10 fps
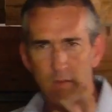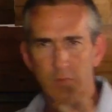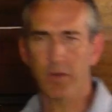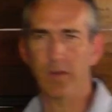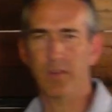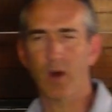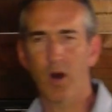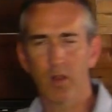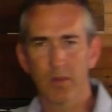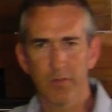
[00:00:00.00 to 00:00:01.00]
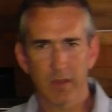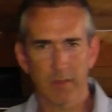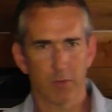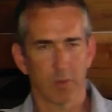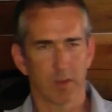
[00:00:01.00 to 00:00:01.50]
for all of
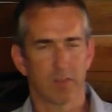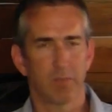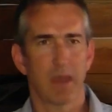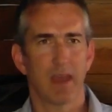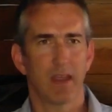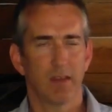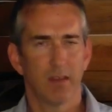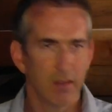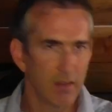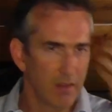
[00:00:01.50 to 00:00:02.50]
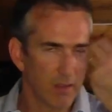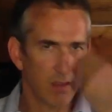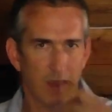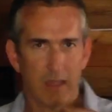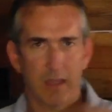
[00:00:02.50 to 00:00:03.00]
Him to expand
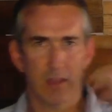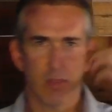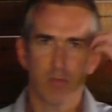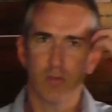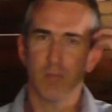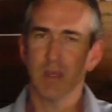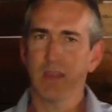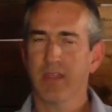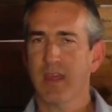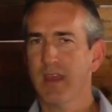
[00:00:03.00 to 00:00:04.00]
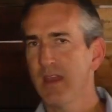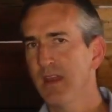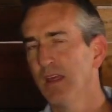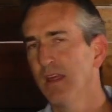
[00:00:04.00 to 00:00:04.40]
in and through me, then